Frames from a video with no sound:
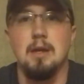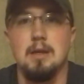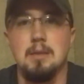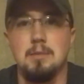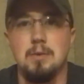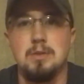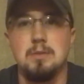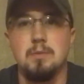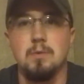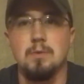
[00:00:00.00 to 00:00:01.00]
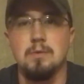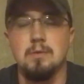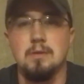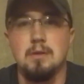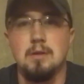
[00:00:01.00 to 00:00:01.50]
And the most
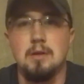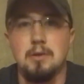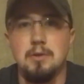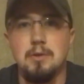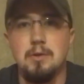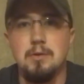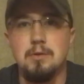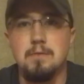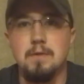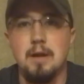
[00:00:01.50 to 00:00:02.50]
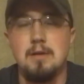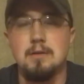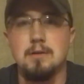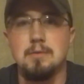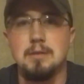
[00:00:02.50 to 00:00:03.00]
important, know your
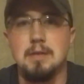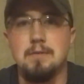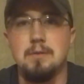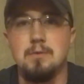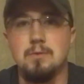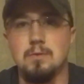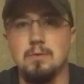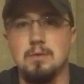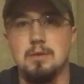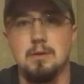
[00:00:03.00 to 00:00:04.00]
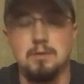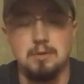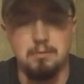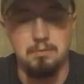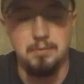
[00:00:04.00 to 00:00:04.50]
firearm safety rules.
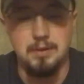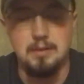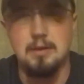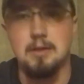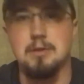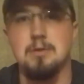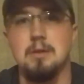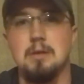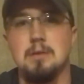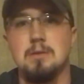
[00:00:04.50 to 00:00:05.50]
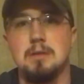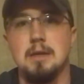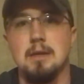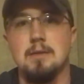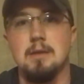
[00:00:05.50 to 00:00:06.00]
Those are big things. You get those
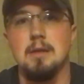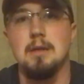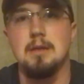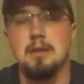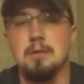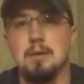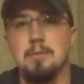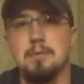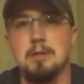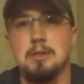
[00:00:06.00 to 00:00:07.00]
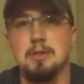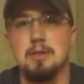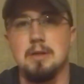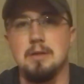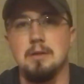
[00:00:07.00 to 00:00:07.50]
down, you get your repetition
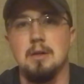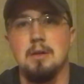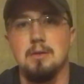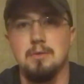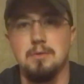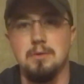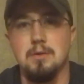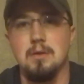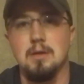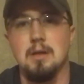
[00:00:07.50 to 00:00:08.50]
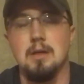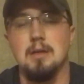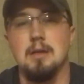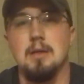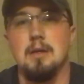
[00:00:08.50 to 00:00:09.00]
down, you'll do all
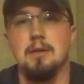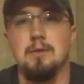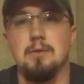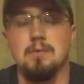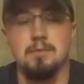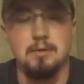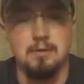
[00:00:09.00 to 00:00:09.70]
right, and you'll,